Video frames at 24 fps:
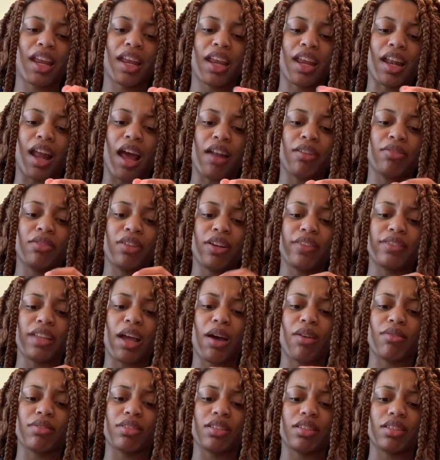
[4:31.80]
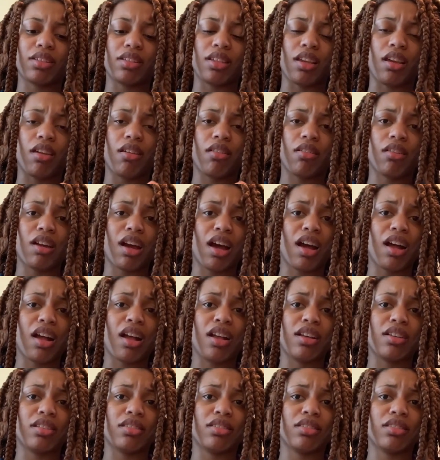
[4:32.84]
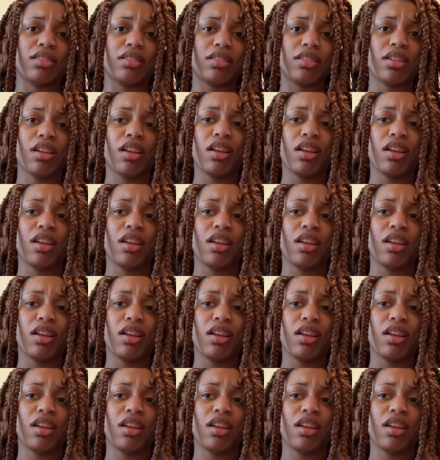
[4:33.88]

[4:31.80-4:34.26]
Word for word: it. I don't know if that was a sale, guys,